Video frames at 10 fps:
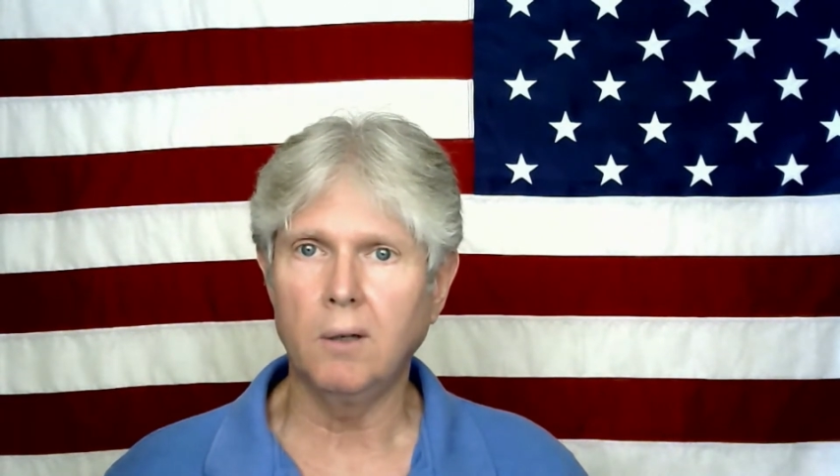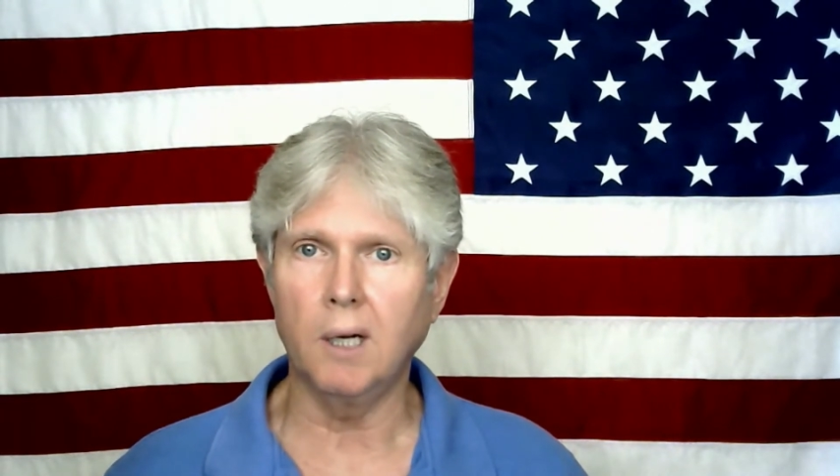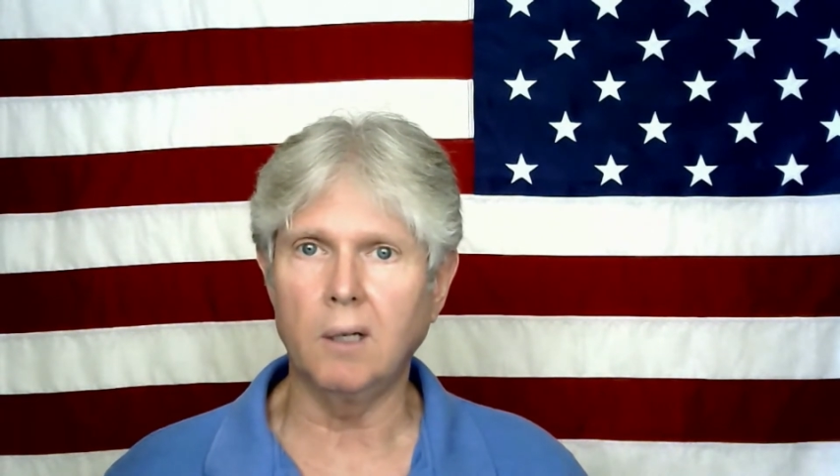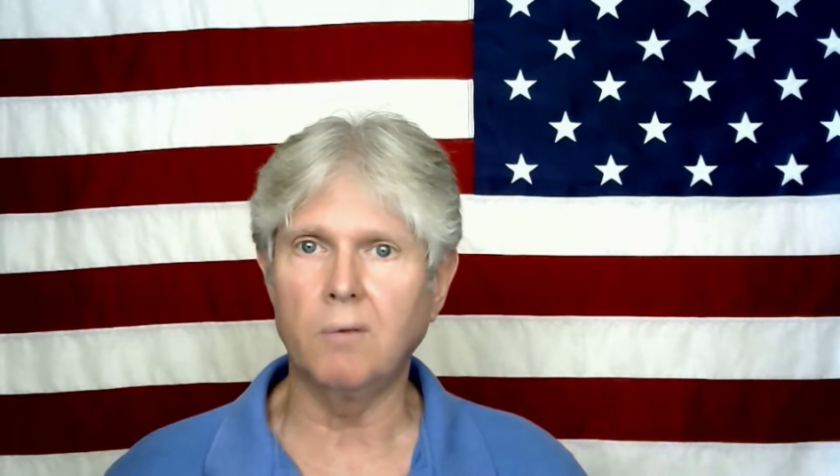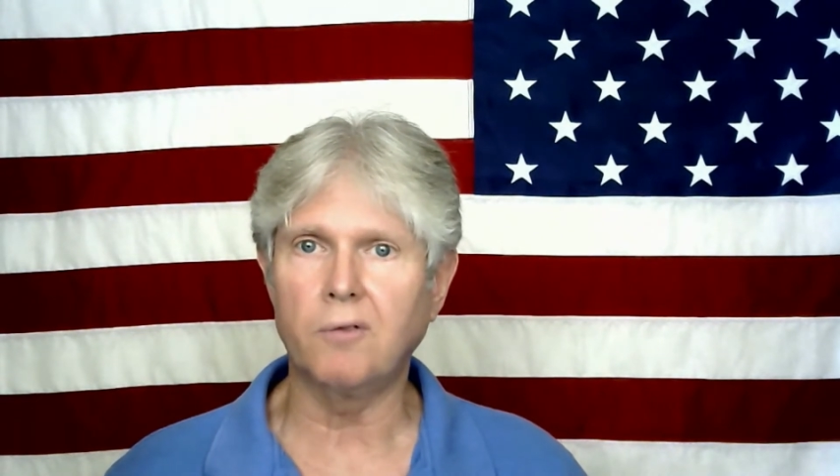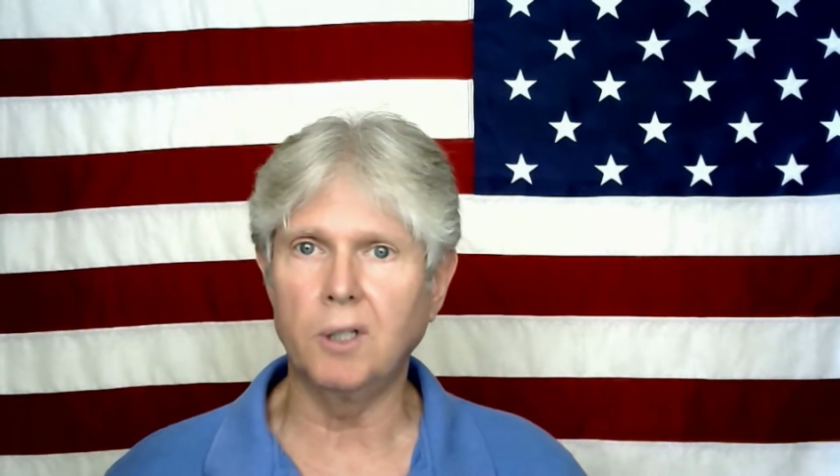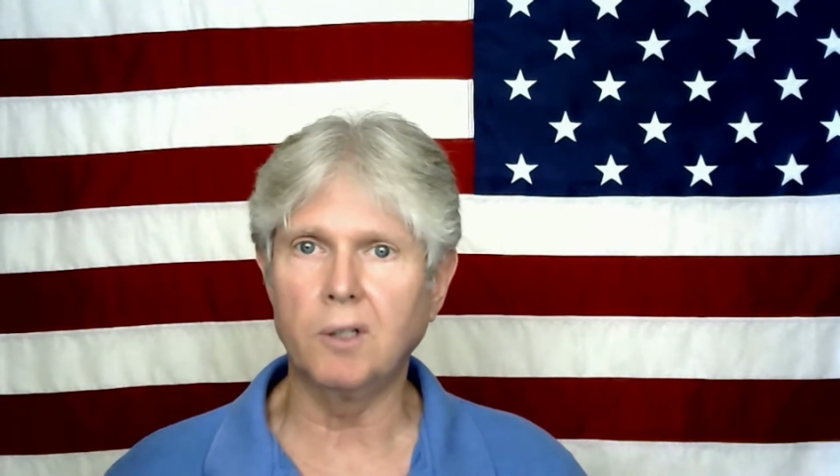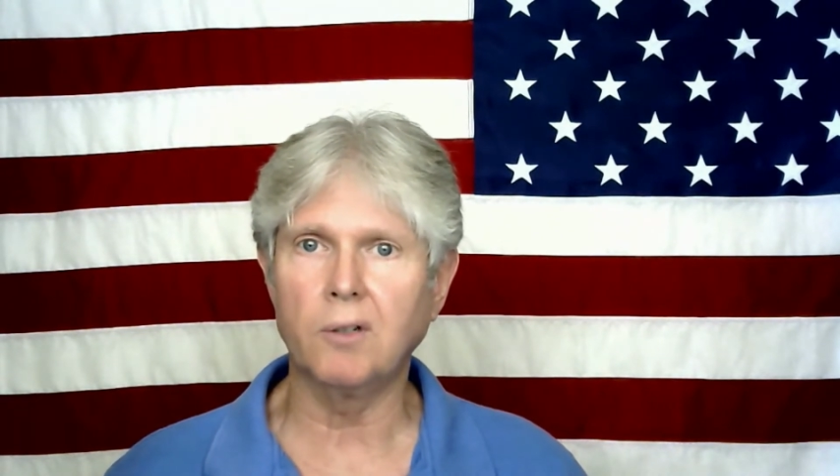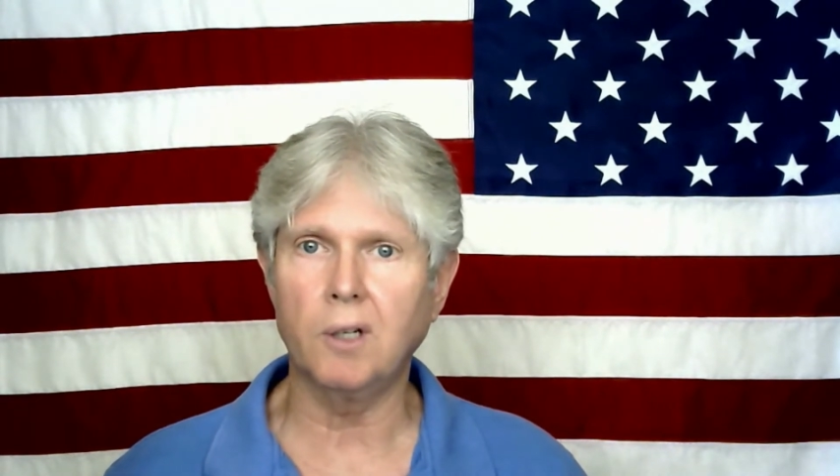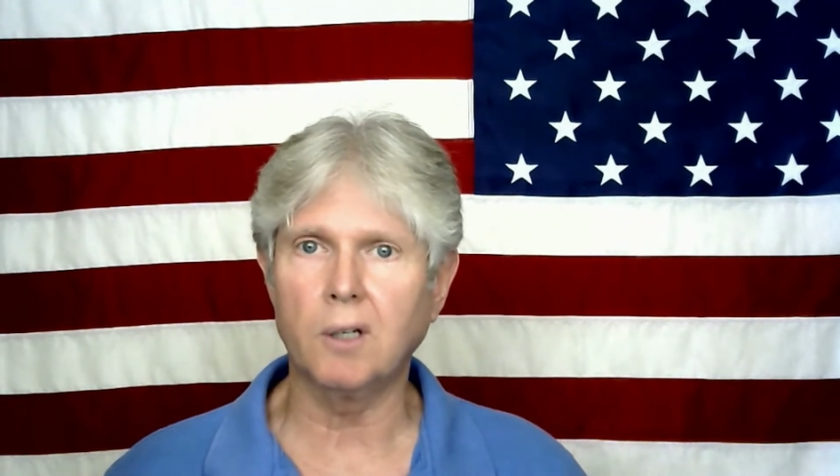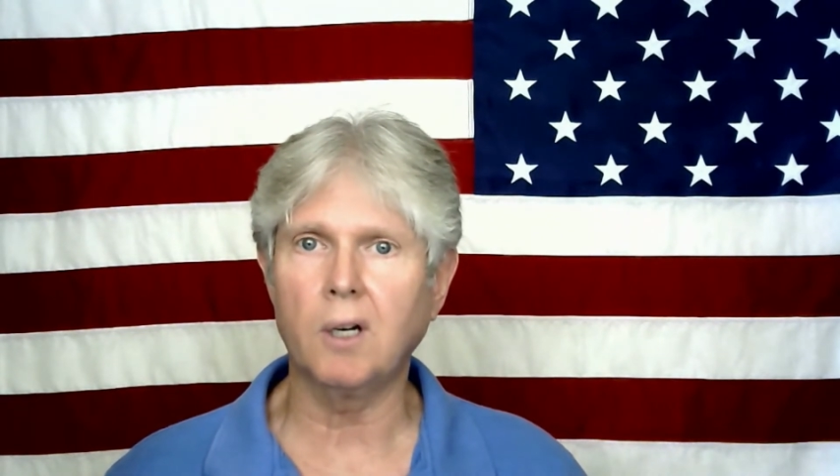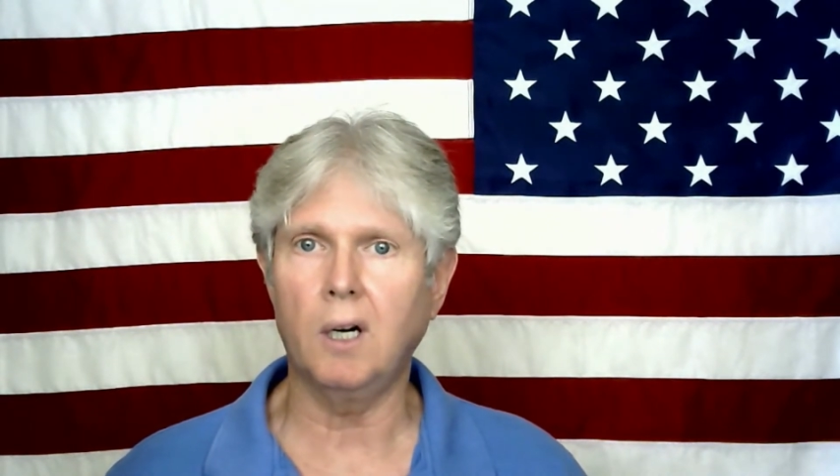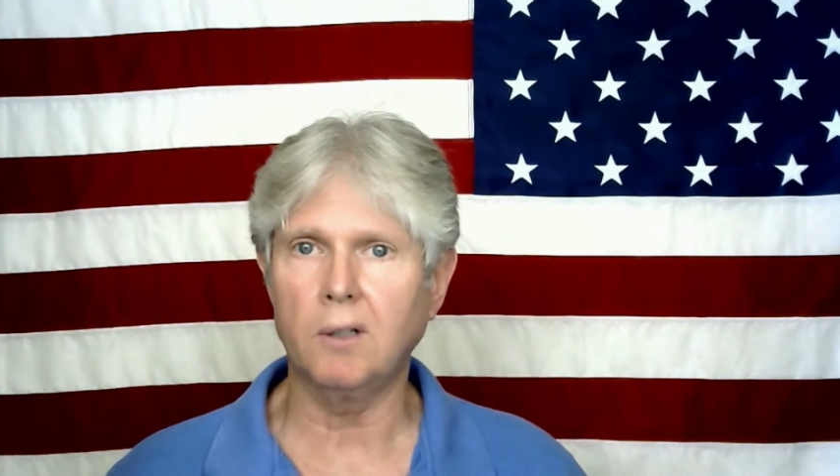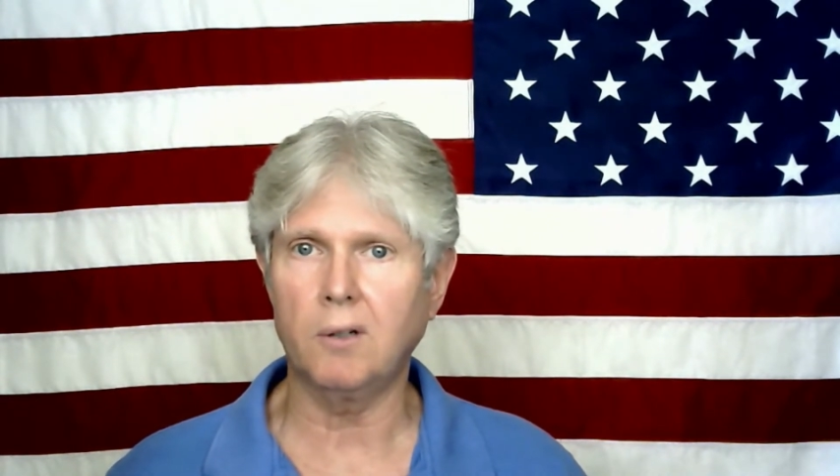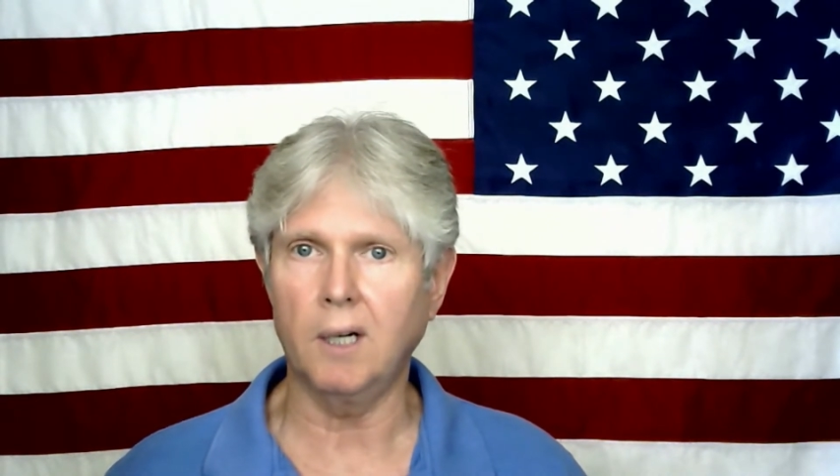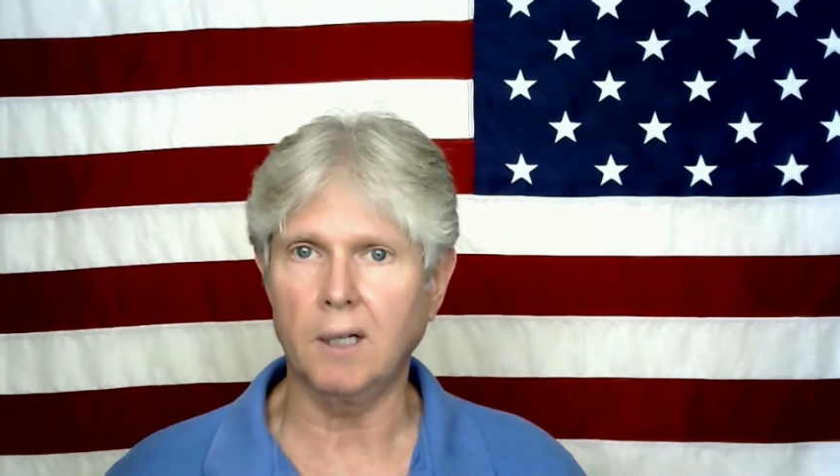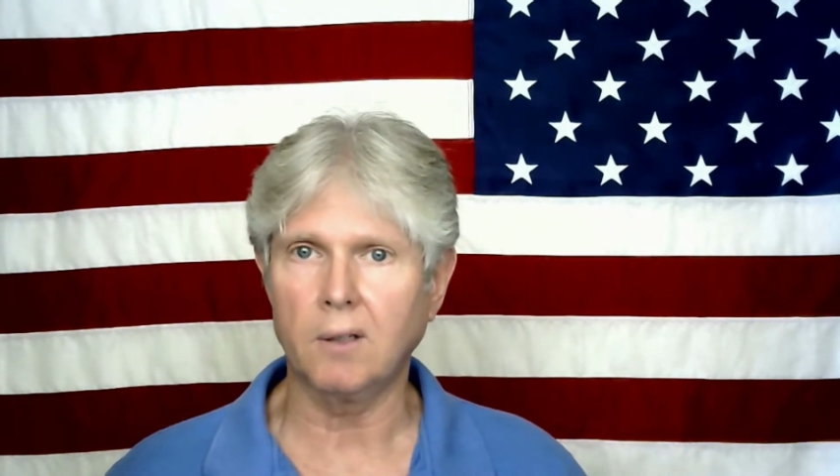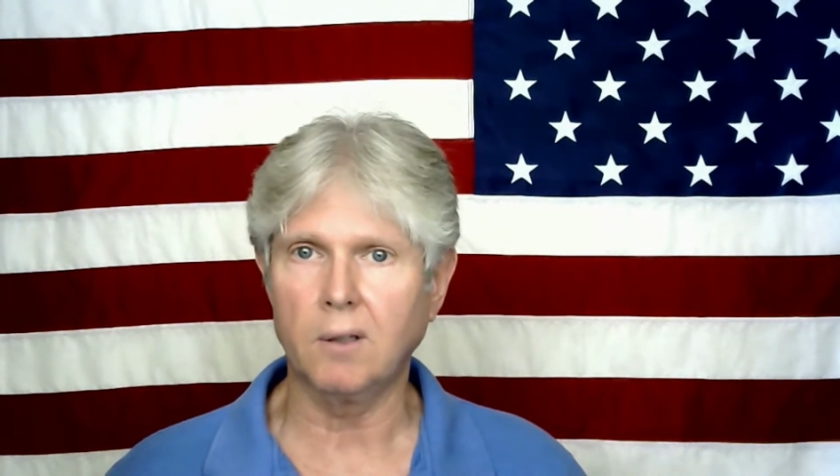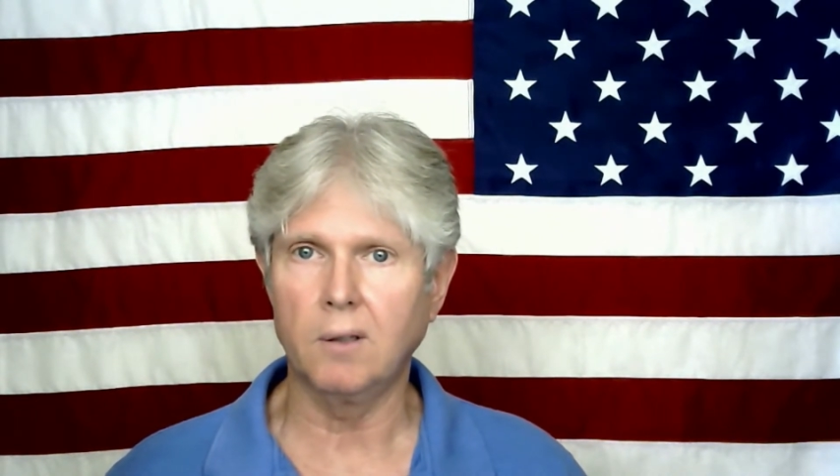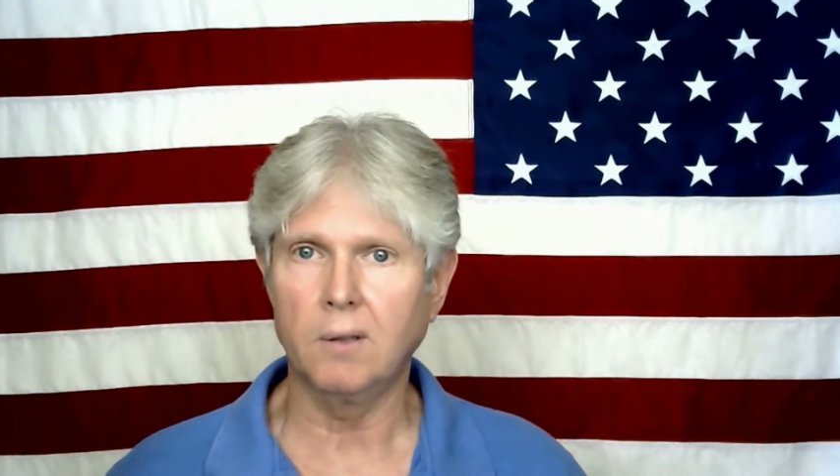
that infringes on contracts.